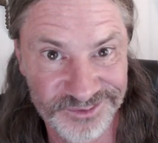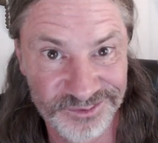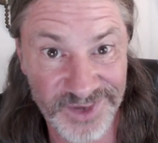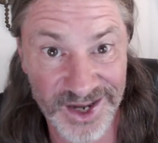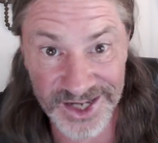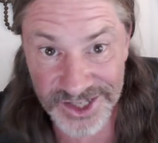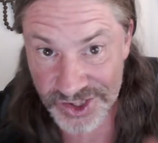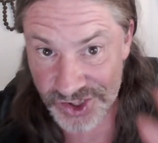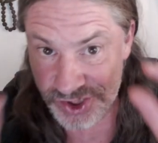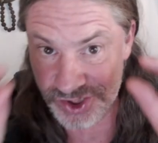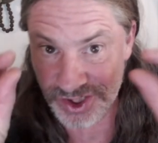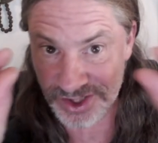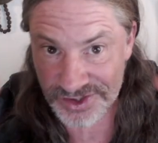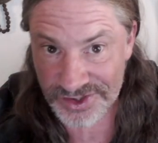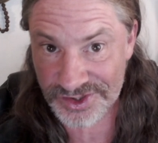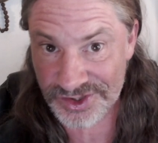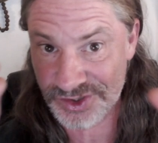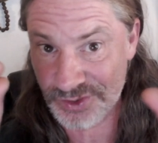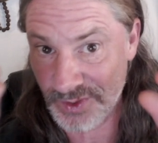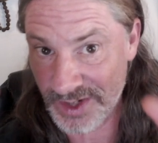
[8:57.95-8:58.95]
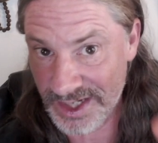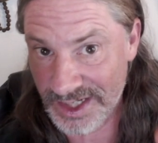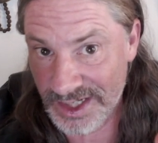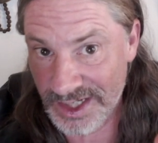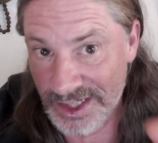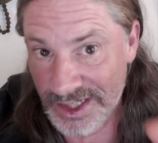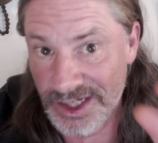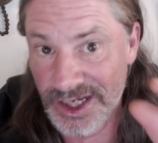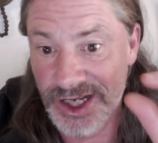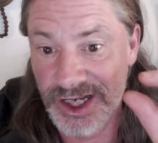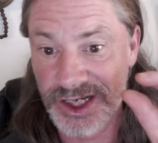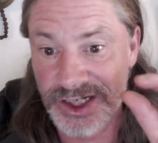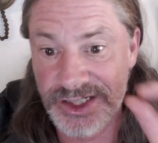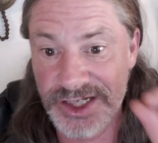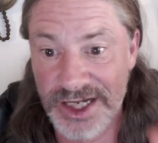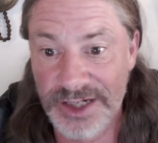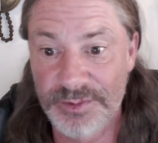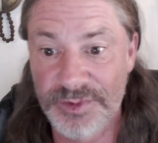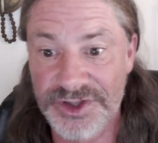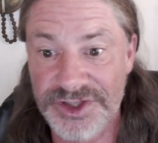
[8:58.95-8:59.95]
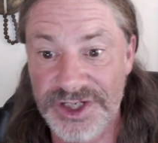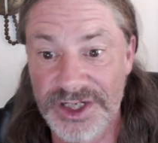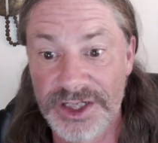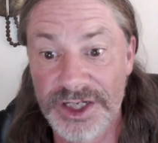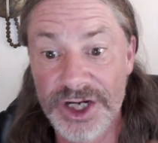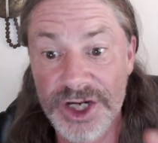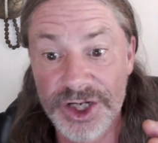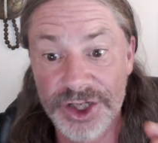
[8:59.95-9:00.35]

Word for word: by just tweaking ten percent,